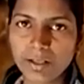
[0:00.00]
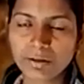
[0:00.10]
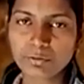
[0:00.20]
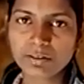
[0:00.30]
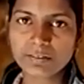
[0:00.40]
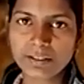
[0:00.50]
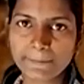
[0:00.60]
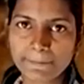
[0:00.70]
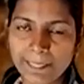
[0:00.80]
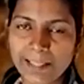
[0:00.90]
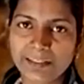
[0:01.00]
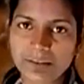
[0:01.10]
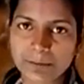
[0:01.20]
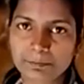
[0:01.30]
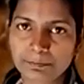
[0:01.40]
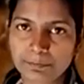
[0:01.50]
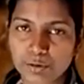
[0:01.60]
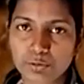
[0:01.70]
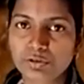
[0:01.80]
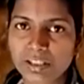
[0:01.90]
you can say light up
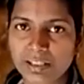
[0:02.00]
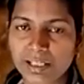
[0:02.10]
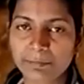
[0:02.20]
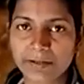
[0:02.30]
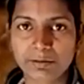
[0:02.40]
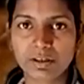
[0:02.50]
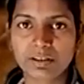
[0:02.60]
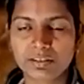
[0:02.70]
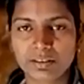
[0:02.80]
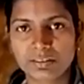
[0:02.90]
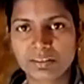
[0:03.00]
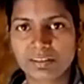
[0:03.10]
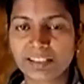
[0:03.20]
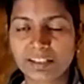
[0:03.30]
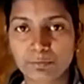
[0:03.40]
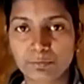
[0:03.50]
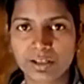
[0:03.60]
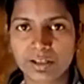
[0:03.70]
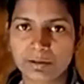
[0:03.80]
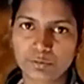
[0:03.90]
two, three lamp, and one region just light up one lamp.